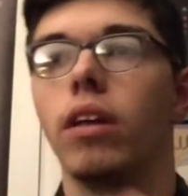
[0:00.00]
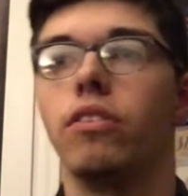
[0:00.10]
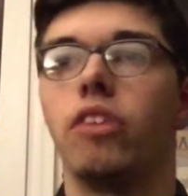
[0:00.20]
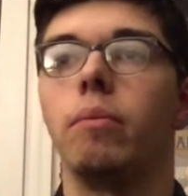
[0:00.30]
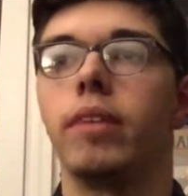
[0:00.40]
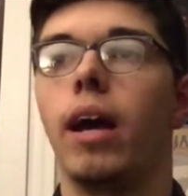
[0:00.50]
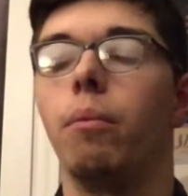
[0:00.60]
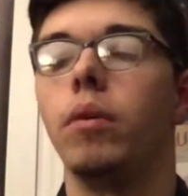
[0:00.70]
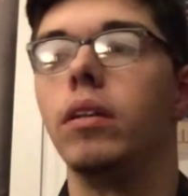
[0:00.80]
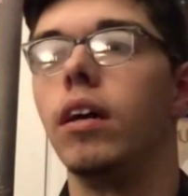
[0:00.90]
same
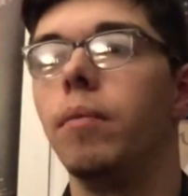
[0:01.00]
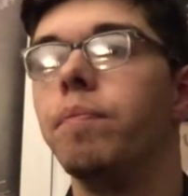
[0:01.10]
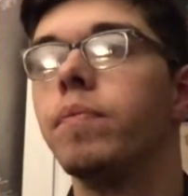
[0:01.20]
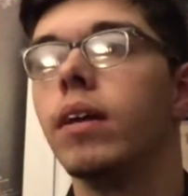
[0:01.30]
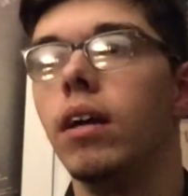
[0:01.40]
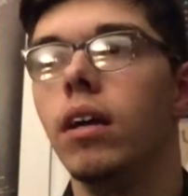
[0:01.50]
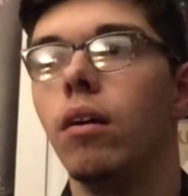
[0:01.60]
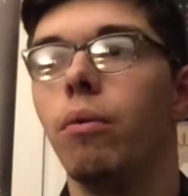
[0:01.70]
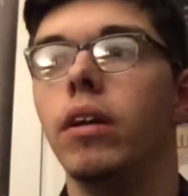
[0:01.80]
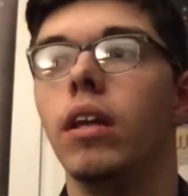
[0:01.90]
time when
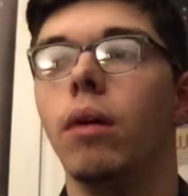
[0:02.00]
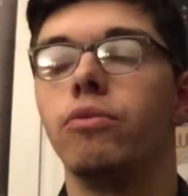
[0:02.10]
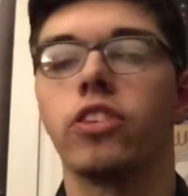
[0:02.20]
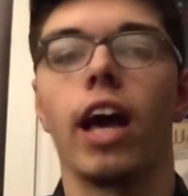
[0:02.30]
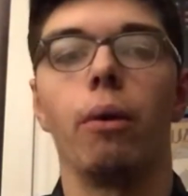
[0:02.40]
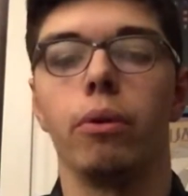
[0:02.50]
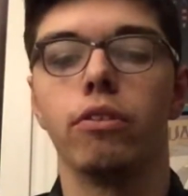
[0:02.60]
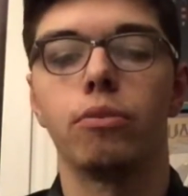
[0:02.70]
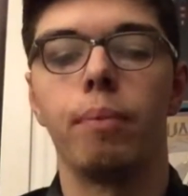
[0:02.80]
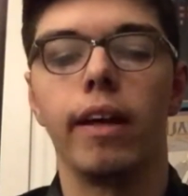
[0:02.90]
Scott
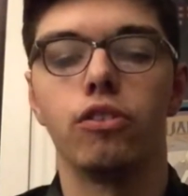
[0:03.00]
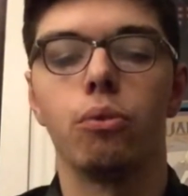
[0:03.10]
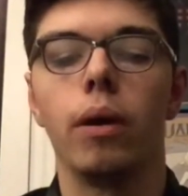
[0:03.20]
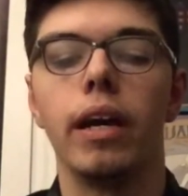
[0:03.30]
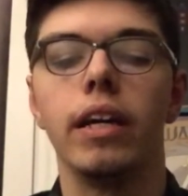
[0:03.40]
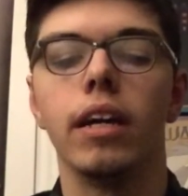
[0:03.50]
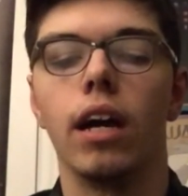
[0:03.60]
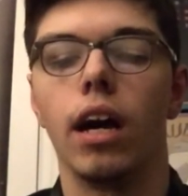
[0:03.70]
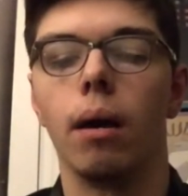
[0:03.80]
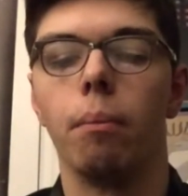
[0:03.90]
Wilson passed away,
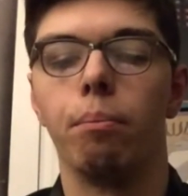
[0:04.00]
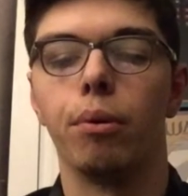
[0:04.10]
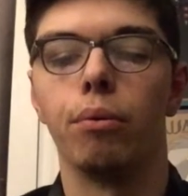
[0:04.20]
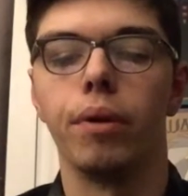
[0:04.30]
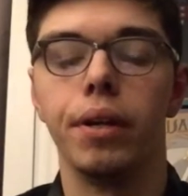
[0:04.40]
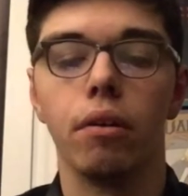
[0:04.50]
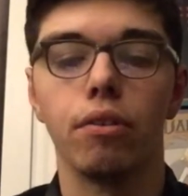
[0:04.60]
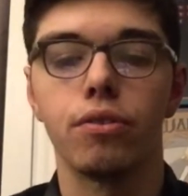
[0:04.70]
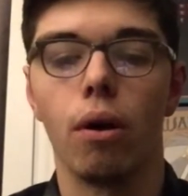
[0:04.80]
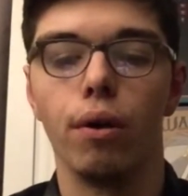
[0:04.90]
Burt
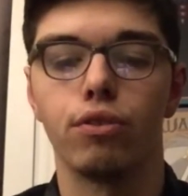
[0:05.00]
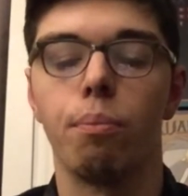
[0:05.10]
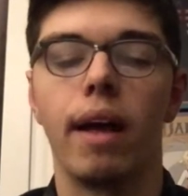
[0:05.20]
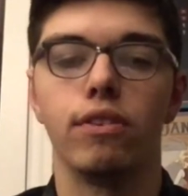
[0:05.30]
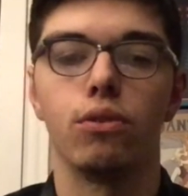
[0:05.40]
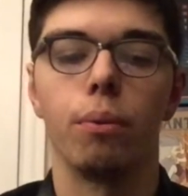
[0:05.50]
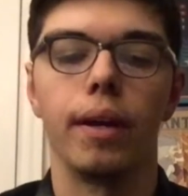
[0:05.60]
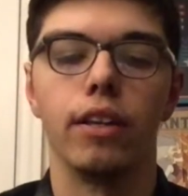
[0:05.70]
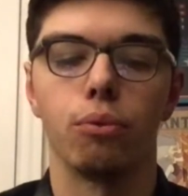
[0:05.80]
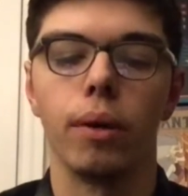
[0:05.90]
Reynolds also passed
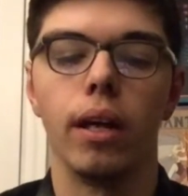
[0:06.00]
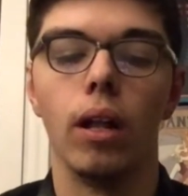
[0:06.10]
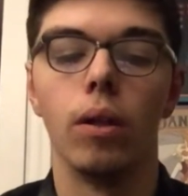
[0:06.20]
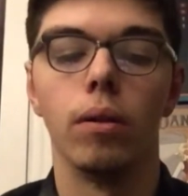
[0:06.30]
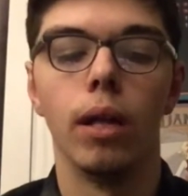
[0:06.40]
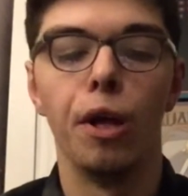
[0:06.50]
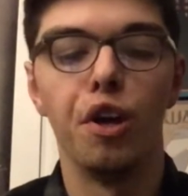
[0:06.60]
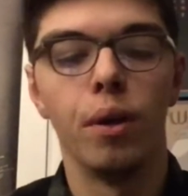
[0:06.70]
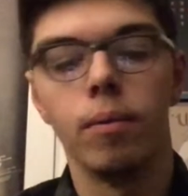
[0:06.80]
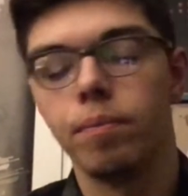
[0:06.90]
away as well.
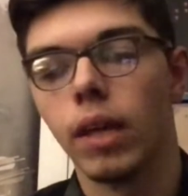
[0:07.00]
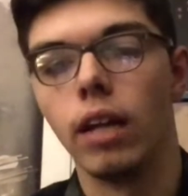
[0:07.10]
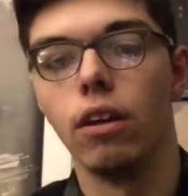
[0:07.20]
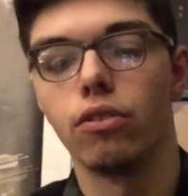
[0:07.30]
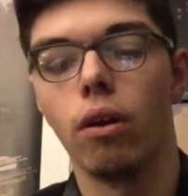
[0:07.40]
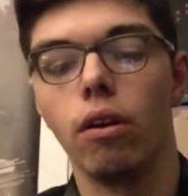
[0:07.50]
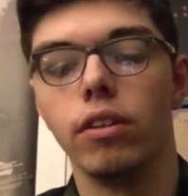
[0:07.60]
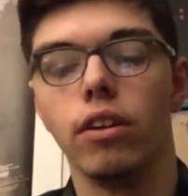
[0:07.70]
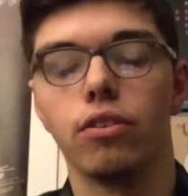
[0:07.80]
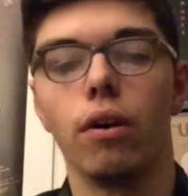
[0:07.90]
And that was
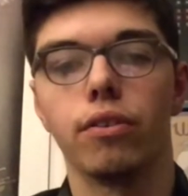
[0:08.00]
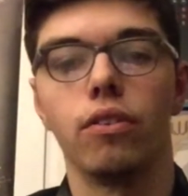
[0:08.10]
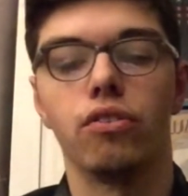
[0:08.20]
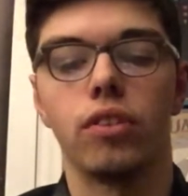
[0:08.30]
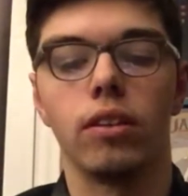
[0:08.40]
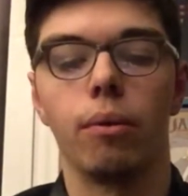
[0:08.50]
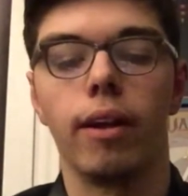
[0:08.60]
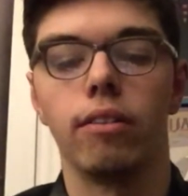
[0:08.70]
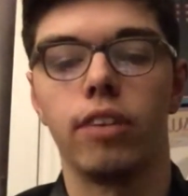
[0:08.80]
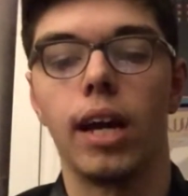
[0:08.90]
also the same
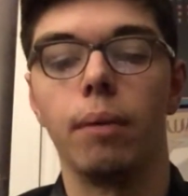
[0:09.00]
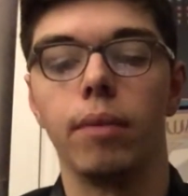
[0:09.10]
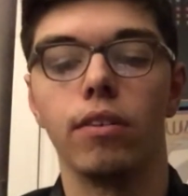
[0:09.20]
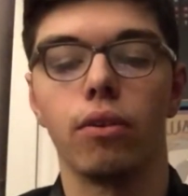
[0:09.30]
time,